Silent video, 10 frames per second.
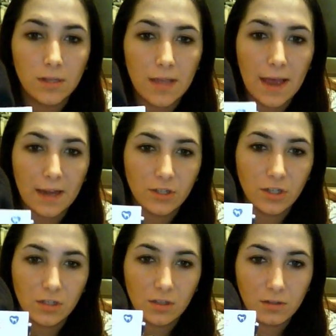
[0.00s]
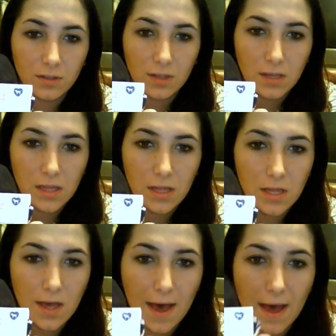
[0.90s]
The tag just looks like
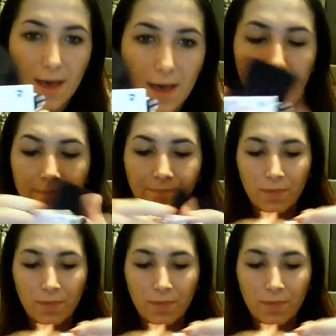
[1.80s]
that.